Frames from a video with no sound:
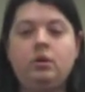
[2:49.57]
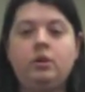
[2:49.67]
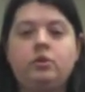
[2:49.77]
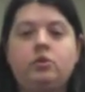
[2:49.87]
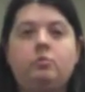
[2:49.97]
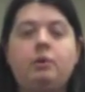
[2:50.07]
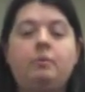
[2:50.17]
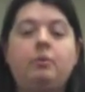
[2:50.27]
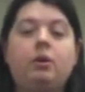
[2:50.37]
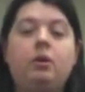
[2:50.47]
So
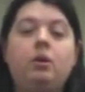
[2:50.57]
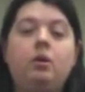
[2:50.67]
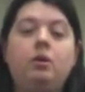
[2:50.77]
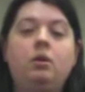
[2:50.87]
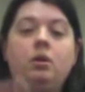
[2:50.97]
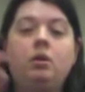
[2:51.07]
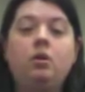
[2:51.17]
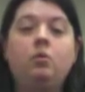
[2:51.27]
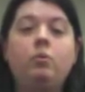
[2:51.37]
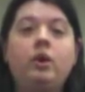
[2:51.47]
remember,
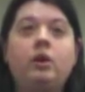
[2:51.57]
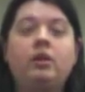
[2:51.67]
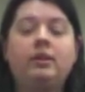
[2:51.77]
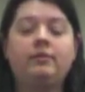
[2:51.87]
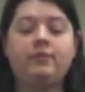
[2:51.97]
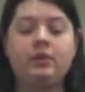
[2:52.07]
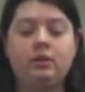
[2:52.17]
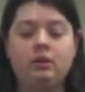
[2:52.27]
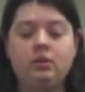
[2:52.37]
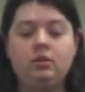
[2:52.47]
we are
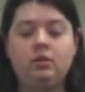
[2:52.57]
lifting